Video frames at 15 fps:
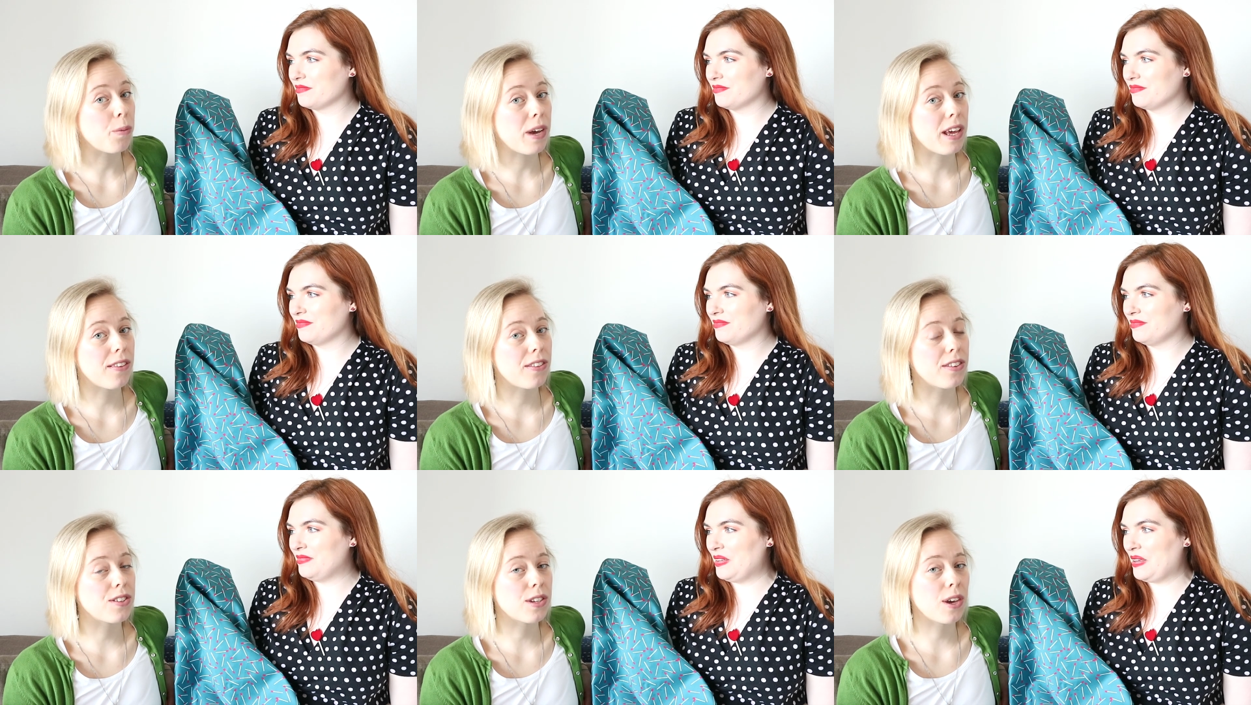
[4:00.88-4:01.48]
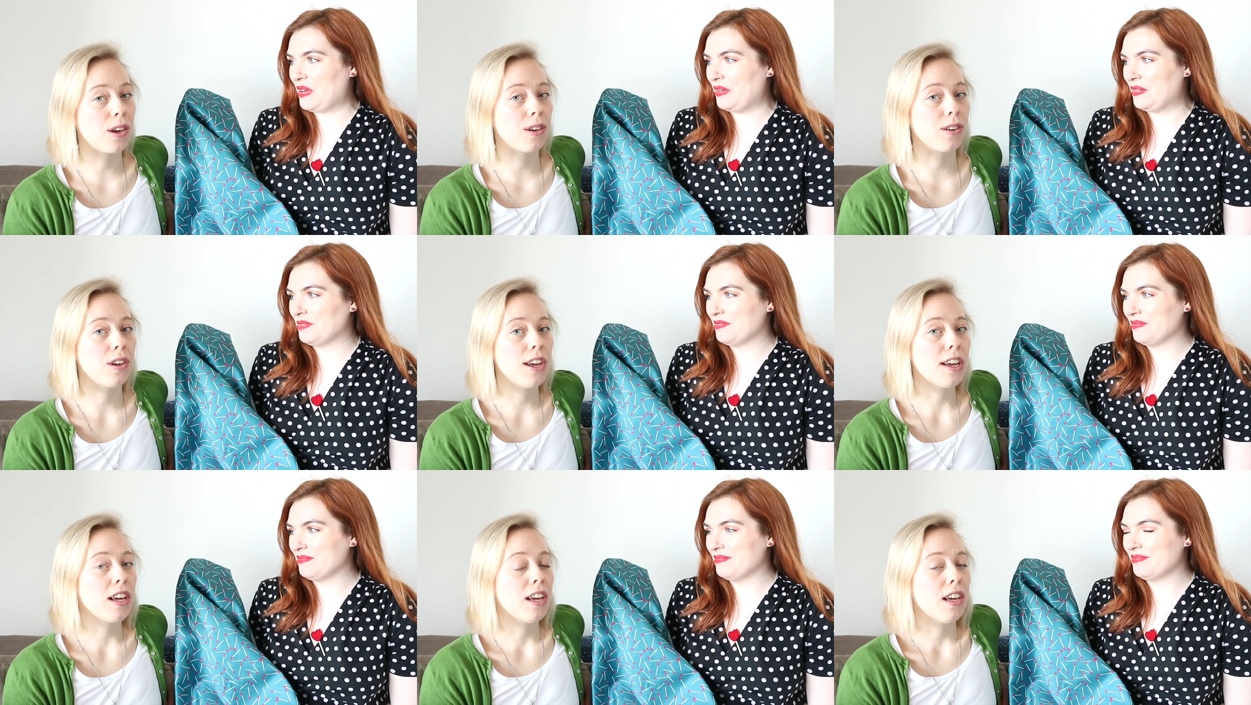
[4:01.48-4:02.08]
Speaker 1: with. So mm-hmm.
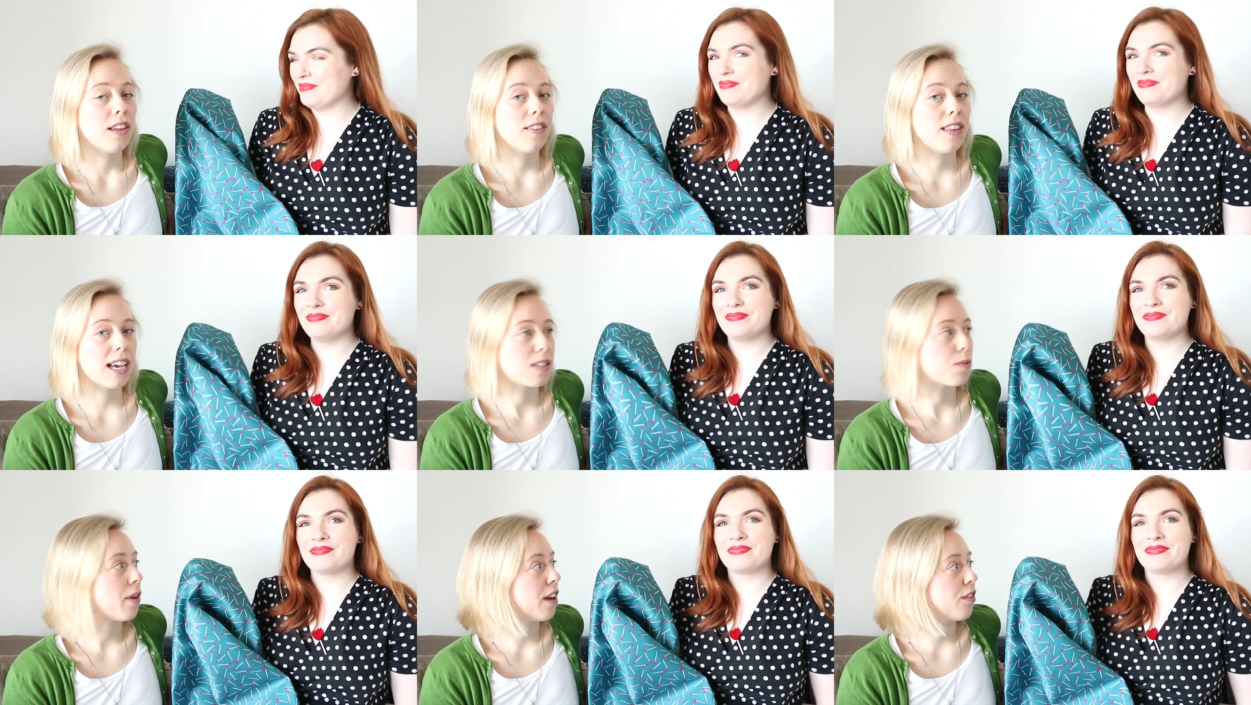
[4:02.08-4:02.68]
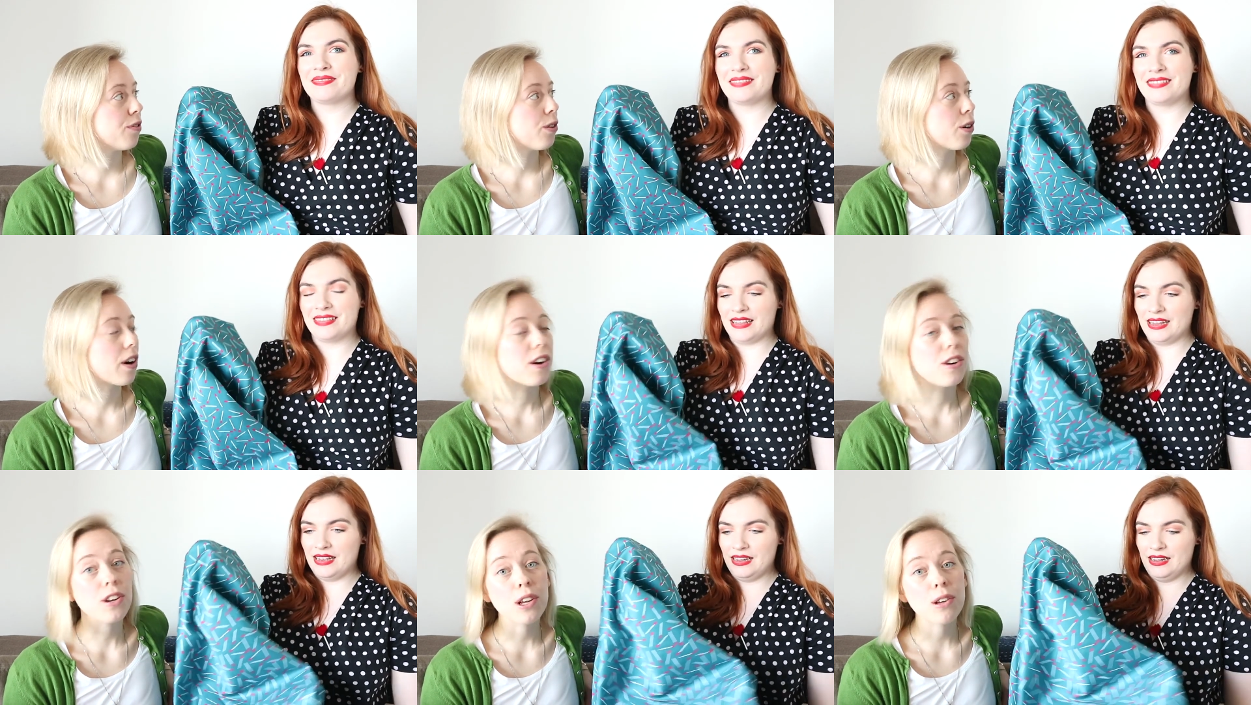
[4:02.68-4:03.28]
that's why for
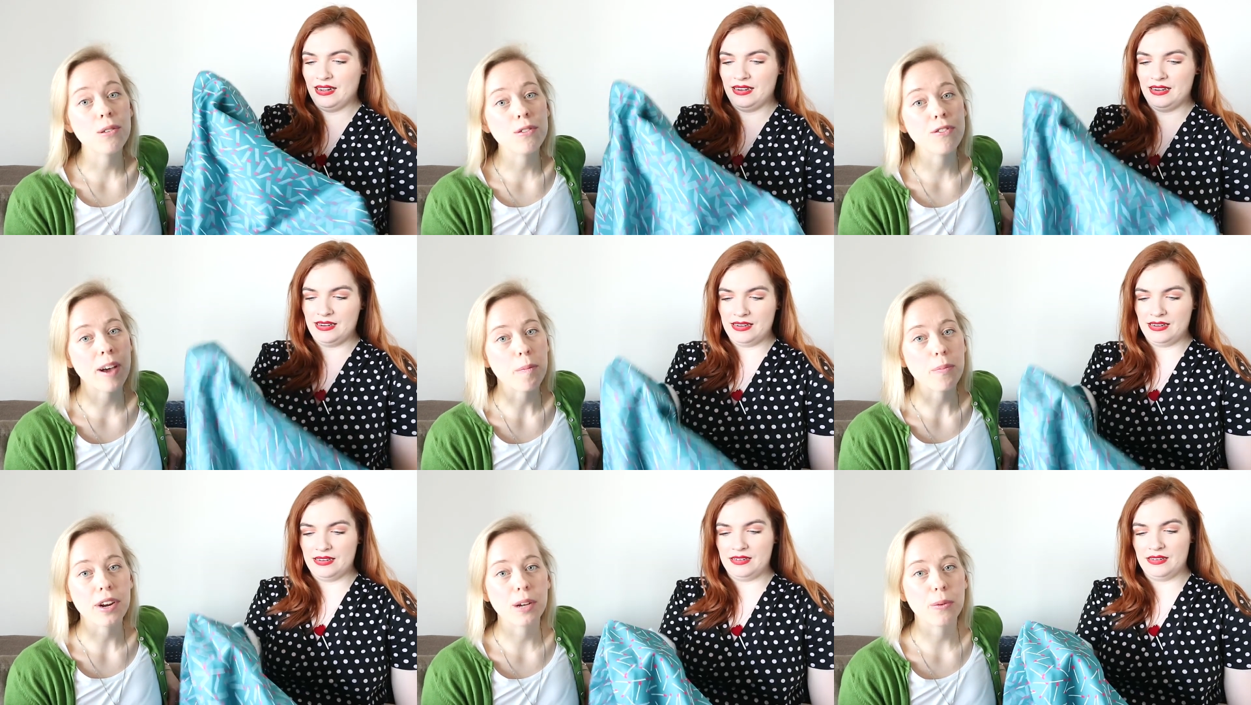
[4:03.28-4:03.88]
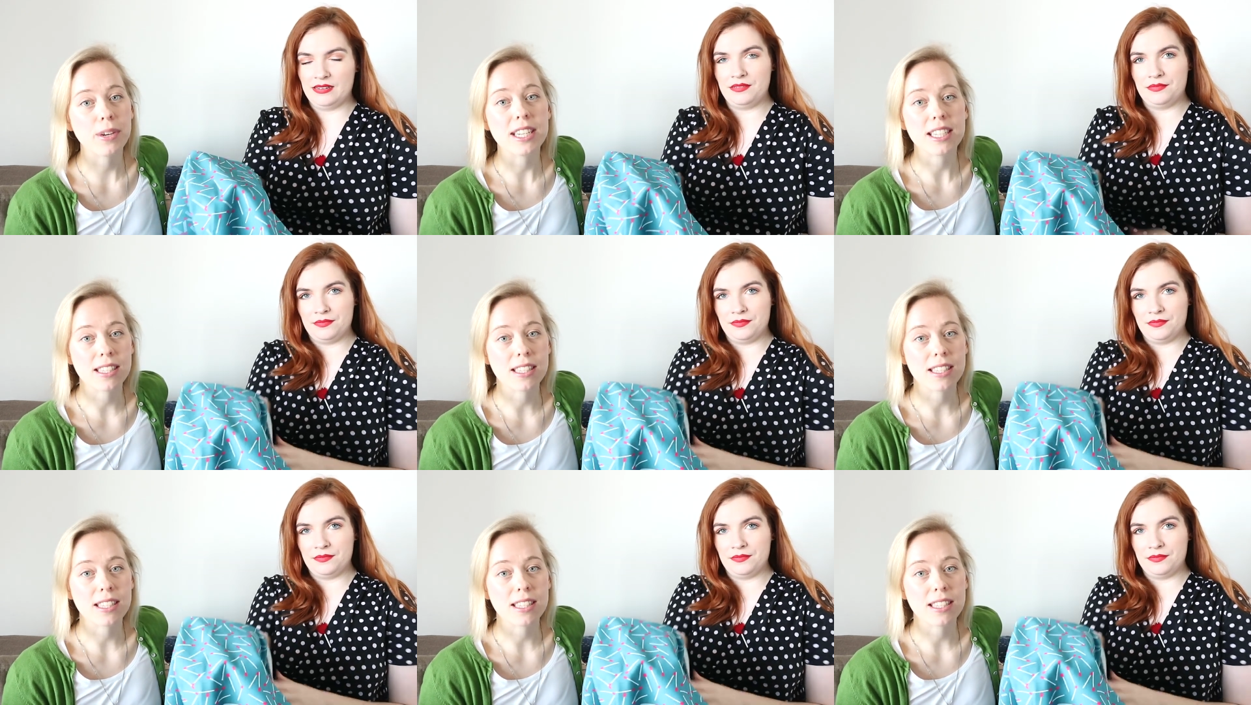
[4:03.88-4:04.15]
our new fabric we